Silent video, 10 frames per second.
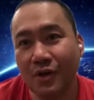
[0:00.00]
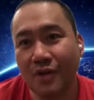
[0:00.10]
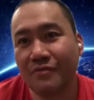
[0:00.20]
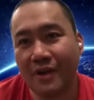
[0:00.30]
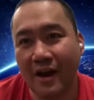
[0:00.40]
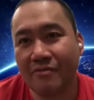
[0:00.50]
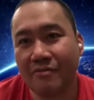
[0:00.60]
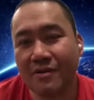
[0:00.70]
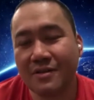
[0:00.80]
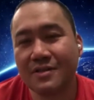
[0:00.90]
all of your
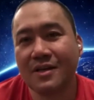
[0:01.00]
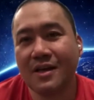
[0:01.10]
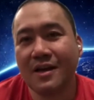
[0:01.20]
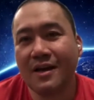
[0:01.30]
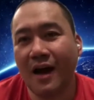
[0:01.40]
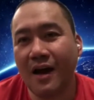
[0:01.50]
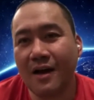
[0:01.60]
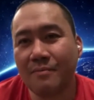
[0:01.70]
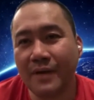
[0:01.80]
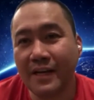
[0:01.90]
efforts
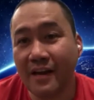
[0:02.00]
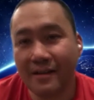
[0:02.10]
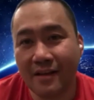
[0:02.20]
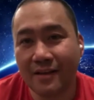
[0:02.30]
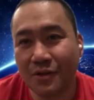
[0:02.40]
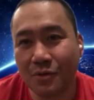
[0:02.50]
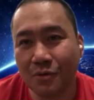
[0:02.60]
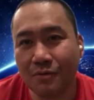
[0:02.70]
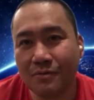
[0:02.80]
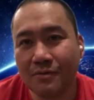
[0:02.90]
in anything that you
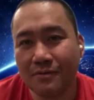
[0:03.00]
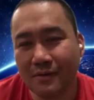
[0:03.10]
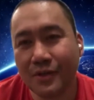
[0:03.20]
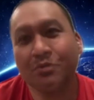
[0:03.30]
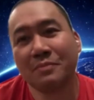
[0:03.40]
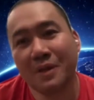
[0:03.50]
do, you'll be